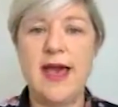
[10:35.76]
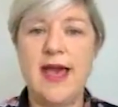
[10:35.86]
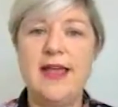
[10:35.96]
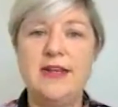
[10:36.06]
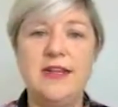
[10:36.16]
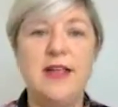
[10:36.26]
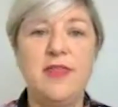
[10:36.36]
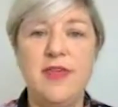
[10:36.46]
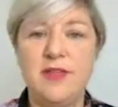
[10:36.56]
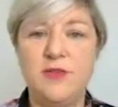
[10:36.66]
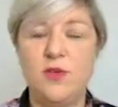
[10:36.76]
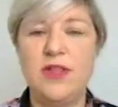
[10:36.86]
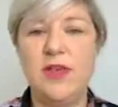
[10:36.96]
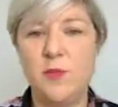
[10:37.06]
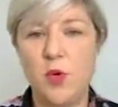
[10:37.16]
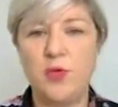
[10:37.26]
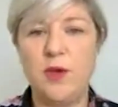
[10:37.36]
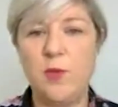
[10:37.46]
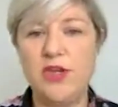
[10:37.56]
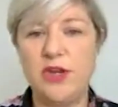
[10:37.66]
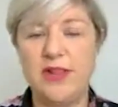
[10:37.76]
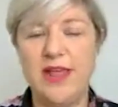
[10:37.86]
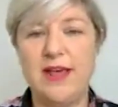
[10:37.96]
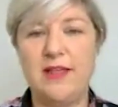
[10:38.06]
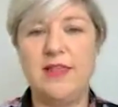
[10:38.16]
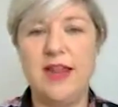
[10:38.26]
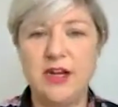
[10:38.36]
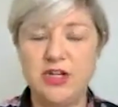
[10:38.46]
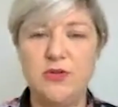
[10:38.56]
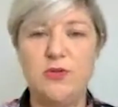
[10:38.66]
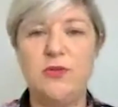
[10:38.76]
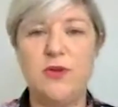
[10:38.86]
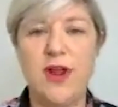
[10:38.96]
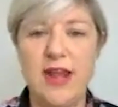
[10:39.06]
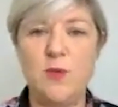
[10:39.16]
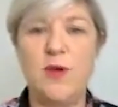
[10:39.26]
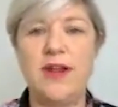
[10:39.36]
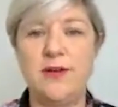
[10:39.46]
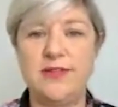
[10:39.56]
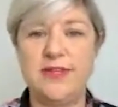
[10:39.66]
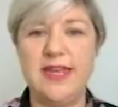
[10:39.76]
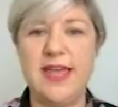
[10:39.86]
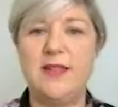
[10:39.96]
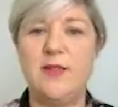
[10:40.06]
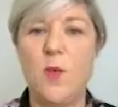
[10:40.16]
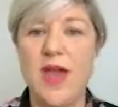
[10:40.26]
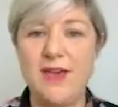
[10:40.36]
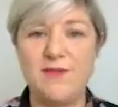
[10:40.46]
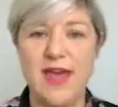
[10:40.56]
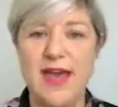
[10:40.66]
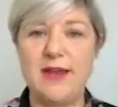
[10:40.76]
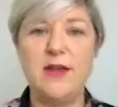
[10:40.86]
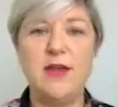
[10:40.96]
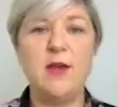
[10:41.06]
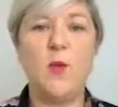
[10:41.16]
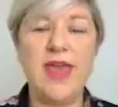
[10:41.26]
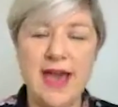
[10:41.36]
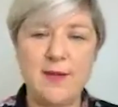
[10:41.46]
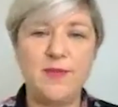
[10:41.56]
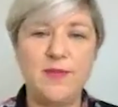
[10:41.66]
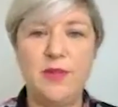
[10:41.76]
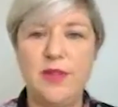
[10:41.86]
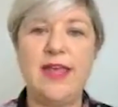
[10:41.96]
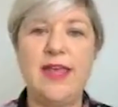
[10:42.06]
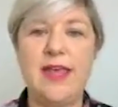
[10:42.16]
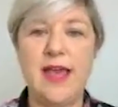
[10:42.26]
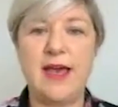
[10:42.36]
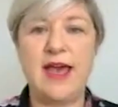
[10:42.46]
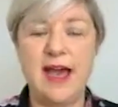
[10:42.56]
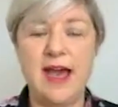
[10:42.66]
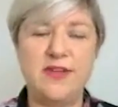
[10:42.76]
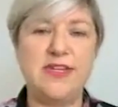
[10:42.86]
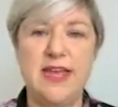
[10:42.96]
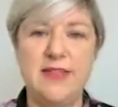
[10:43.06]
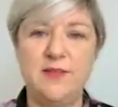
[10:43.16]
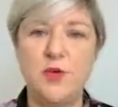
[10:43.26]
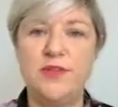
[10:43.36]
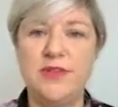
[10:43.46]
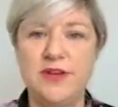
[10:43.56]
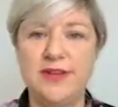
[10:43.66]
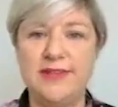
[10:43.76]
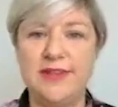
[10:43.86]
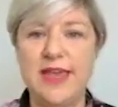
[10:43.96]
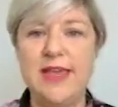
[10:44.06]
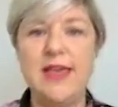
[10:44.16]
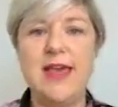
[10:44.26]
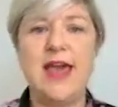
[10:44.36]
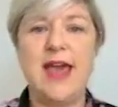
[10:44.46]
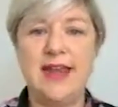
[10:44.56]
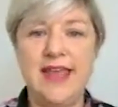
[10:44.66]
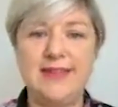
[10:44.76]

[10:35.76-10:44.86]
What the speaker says: and I think it's really important that we don't allow the Nationals or anyone else to get in the way of that. We absolutely have to take this more seriously